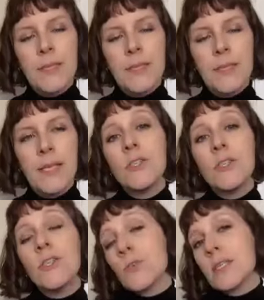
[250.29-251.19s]
So listen
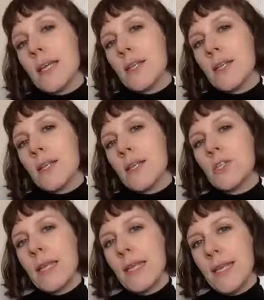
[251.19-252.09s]
to your skin, to
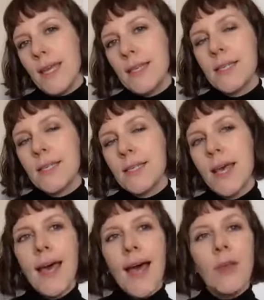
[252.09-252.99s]
what it needs.
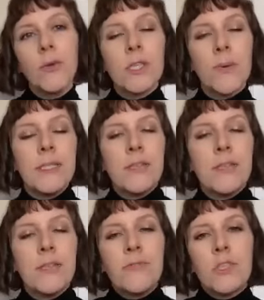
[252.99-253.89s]
And also a
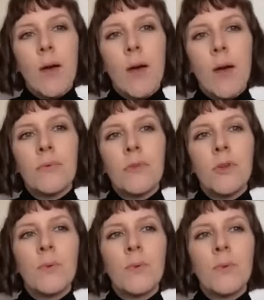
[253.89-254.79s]
different scrub
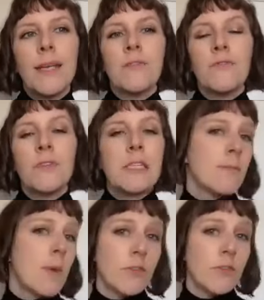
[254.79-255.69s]
you'll need for
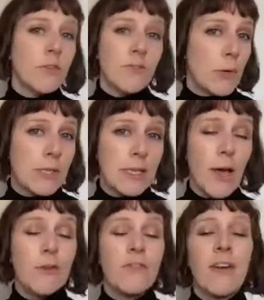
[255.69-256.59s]
different parts of your body.
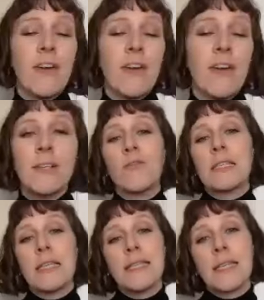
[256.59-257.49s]
Like your face,
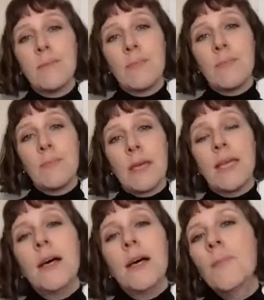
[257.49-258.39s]
obviously, it's going to be
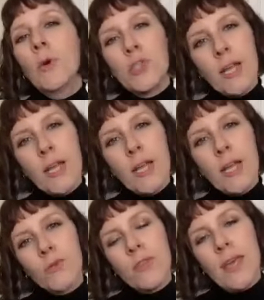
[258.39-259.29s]
a more
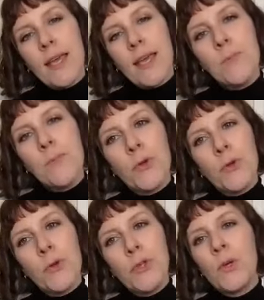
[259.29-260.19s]
gentle thing than what
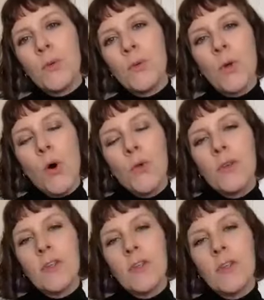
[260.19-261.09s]
you use
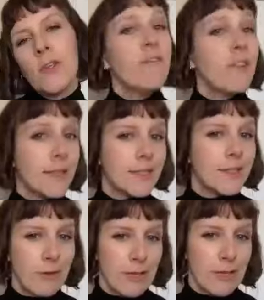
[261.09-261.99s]
on your feet,
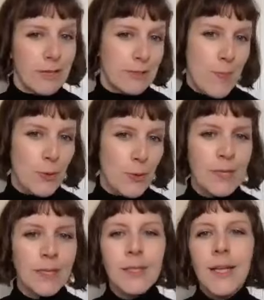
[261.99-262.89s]
for
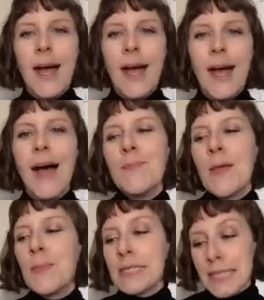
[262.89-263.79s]
example.
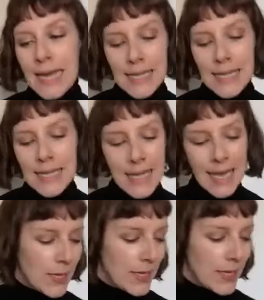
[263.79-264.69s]
But today,
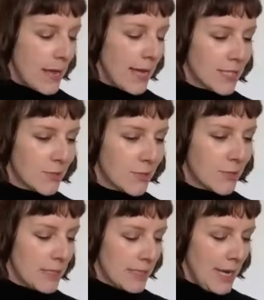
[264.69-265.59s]
so we're going to make our
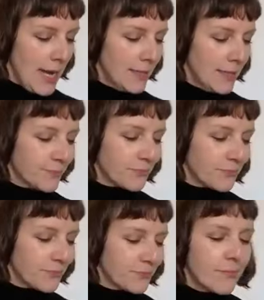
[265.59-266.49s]
scrubs today.
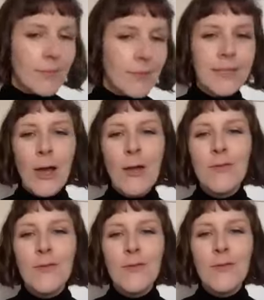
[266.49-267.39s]
So
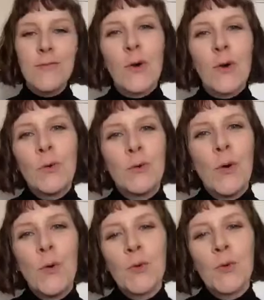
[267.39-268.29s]
hopefully you've got
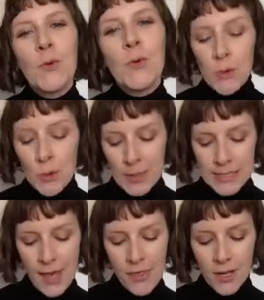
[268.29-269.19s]
all your bits
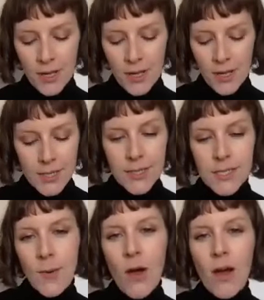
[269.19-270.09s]
together.
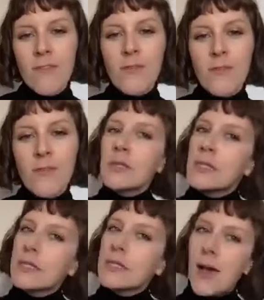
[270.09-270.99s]
So I've got,
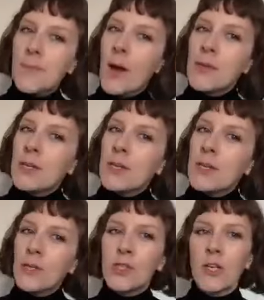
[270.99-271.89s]
I'm going to
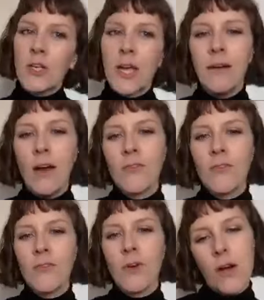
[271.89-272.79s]
use sugar. I've
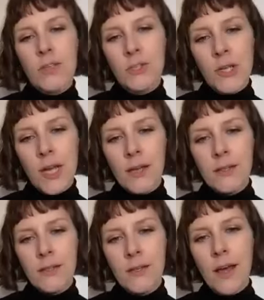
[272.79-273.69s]
got caster
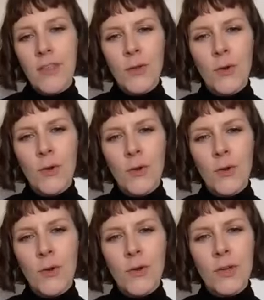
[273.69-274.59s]
sugar. I think you're
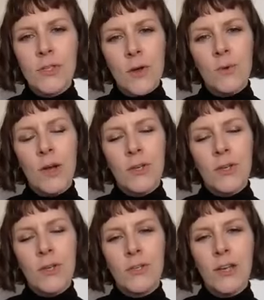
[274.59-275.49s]
going to use salt, aren't
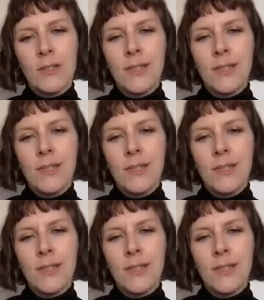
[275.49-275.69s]
you, Jo?